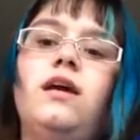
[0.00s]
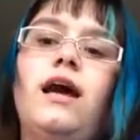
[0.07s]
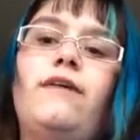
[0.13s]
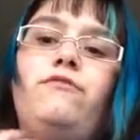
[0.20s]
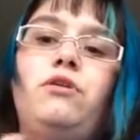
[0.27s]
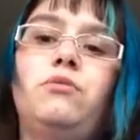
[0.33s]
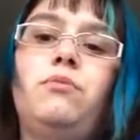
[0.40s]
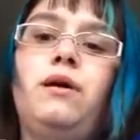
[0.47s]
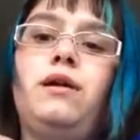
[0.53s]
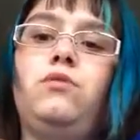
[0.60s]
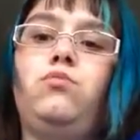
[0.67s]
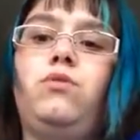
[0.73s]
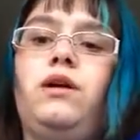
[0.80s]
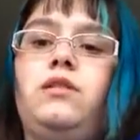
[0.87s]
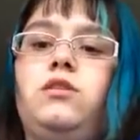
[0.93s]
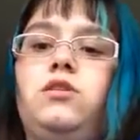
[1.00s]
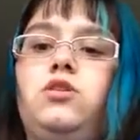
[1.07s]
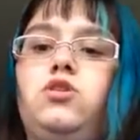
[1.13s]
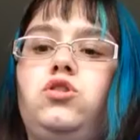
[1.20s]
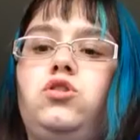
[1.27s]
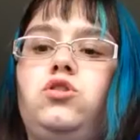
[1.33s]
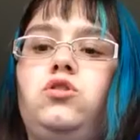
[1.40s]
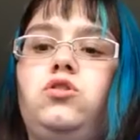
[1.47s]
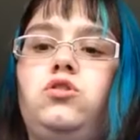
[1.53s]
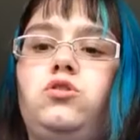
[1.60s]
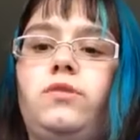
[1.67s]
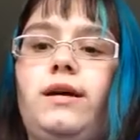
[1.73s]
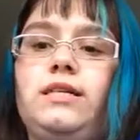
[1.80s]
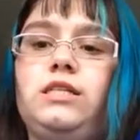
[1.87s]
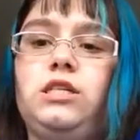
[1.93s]
everyone with
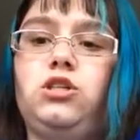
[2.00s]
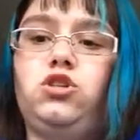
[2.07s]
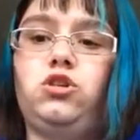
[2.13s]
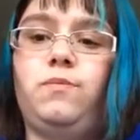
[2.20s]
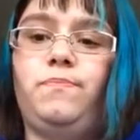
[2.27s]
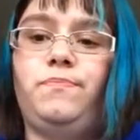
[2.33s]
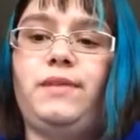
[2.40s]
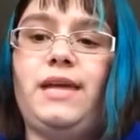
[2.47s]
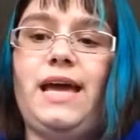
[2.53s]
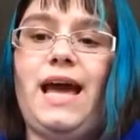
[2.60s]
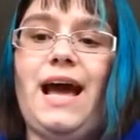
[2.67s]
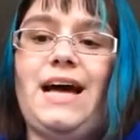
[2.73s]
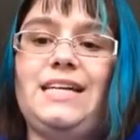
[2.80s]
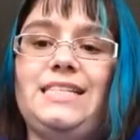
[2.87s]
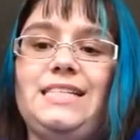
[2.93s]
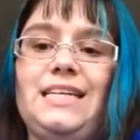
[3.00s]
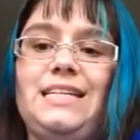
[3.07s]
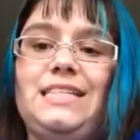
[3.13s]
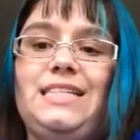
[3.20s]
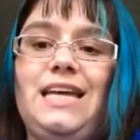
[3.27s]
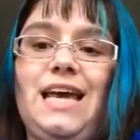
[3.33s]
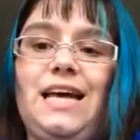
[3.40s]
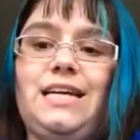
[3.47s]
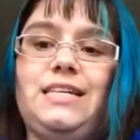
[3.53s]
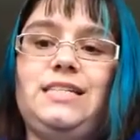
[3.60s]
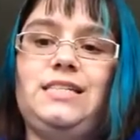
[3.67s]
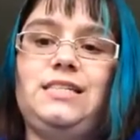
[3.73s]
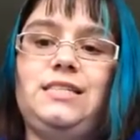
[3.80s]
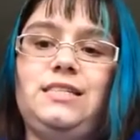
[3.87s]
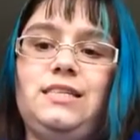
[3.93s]
Tourette syndrome has
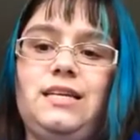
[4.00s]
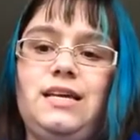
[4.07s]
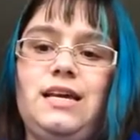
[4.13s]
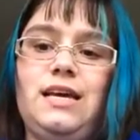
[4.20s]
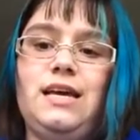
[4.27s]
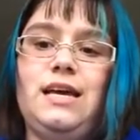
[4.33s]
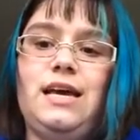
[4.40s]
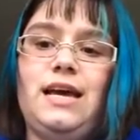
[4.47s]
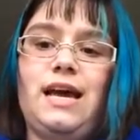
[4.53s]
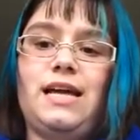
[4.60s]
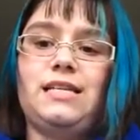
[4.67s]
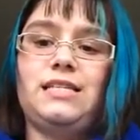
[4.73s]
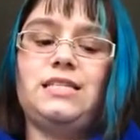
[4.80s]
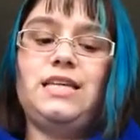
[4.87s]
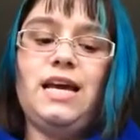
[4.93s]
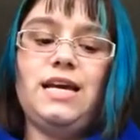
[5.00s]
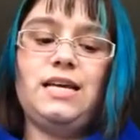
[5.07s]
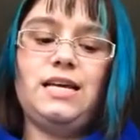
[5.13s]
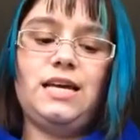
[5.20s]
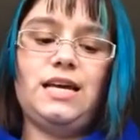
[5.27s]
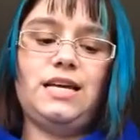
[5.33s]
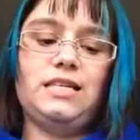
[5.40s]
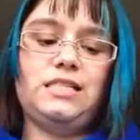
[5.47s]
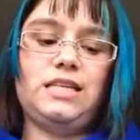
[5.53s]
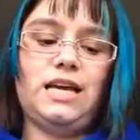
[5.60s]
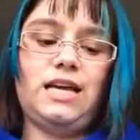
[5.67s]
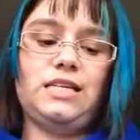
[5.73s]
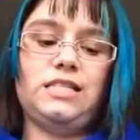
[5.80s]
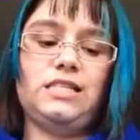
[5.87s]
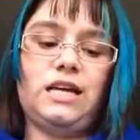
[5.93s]
tics. And a tic is
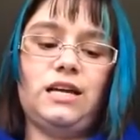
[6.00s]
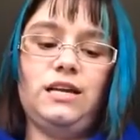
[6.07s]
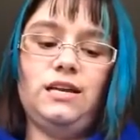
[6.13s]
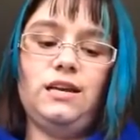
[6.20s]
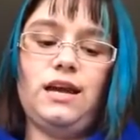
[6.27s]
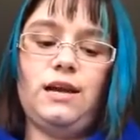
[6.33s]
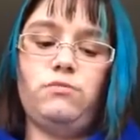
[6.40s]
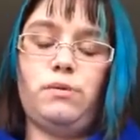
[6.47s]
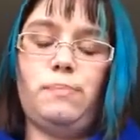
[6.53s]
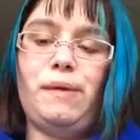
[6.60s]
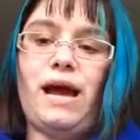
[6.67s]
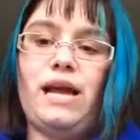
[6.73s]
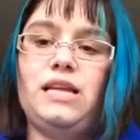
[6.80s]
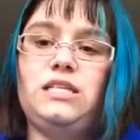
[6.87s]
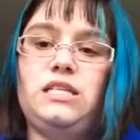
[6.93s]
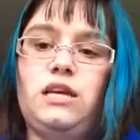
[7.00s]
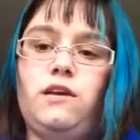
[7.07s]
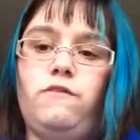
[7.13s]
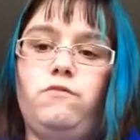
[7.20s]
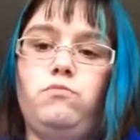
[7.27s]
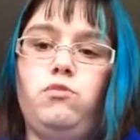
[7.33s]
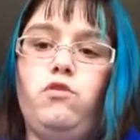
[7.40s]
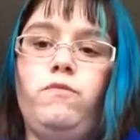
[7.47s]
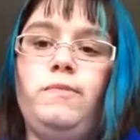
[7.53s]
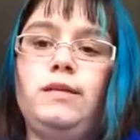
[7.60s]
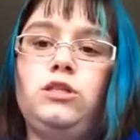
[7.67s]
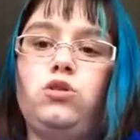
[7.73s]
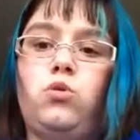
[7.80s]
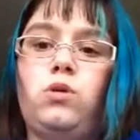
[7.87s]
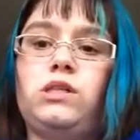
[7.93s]
a sudden and repetitive
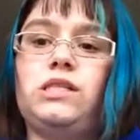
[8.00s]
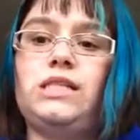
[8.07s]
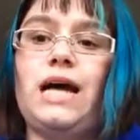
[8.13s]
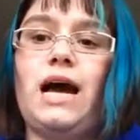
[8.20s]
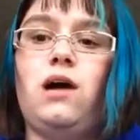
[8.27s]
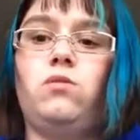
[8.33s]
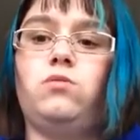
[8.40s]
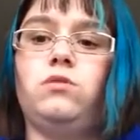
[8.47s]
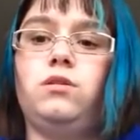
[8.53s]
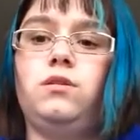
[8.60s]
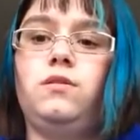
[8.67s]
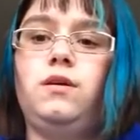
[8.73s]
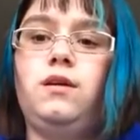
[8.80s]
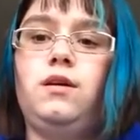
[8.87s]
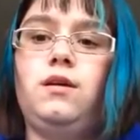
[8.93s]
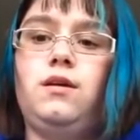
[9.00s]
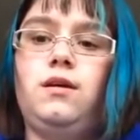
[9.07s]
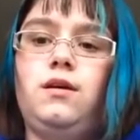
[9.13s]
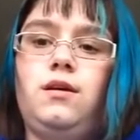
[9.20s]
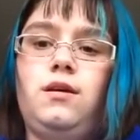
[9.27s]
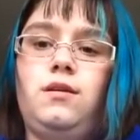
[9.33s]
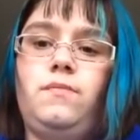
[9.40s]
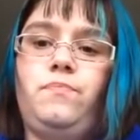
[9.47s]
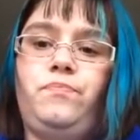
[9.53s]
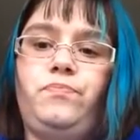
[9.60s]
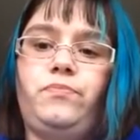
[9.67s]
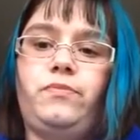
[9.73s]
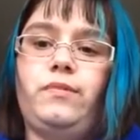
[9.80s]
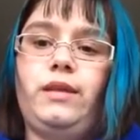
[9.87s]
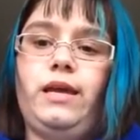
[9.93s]
movement or sound.
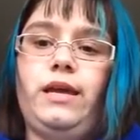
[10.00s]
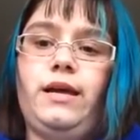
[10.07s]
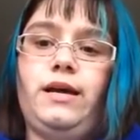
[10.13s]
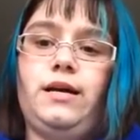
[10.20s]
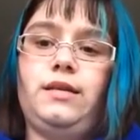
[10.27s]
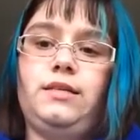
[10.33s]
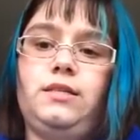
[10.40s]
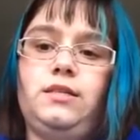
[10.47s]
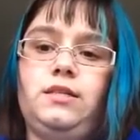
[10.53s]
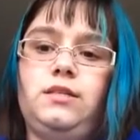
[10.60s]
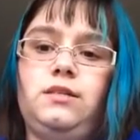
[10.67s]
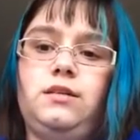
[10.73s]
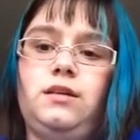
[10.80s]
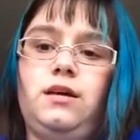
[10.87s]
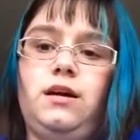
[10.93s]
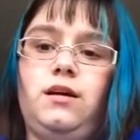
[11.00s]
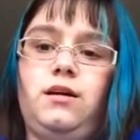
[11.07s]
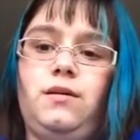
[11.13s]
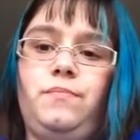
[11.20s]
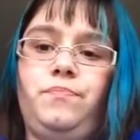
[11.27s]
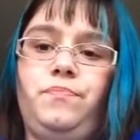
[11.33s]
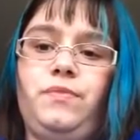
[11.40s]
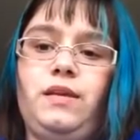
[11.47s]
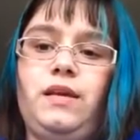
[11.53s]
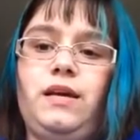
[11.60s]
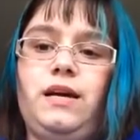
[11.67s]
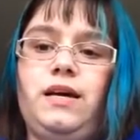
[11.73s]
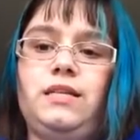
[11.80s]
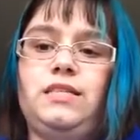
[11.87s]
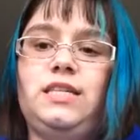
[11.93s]
And
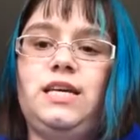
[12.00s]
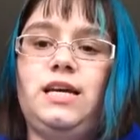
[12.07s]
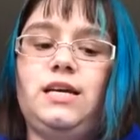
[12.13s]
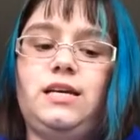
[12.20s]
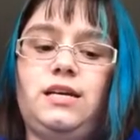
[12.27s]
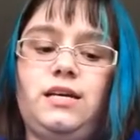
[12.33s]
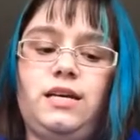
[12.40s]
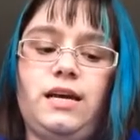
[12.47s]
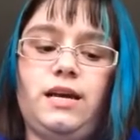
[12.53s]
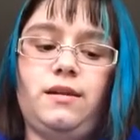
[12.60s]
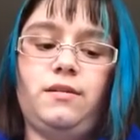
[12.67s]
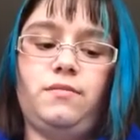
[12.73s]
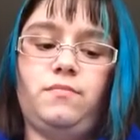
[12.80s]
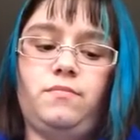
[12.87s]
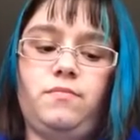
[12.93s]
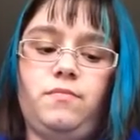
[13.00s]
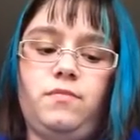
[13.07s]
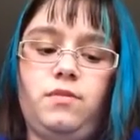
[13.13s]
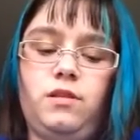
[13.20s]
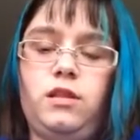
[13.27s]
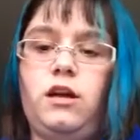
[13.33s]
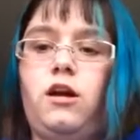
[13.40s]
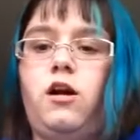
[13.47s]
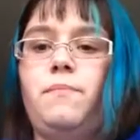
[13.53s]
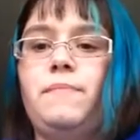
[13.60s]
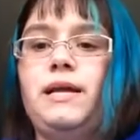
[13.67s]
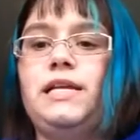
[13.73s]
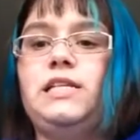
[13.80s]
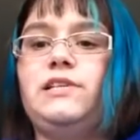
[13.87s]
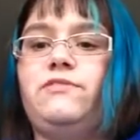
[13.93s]
a tic there are
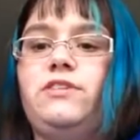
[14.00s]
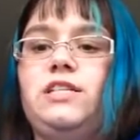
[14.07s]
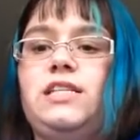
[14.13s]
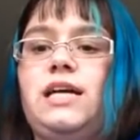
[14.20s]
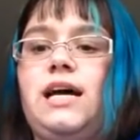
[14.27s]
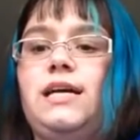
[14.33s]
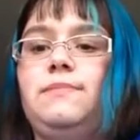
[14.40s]
many different